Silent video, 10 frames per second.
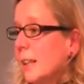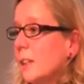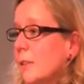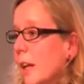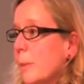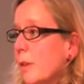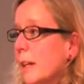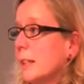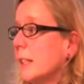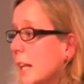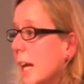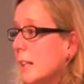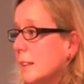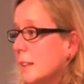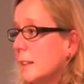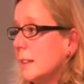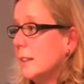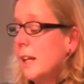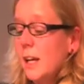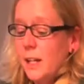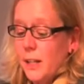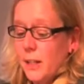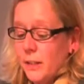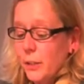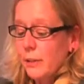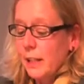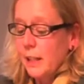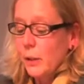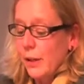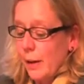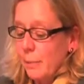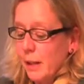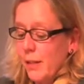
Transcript: and develop the right indicators to really look at that.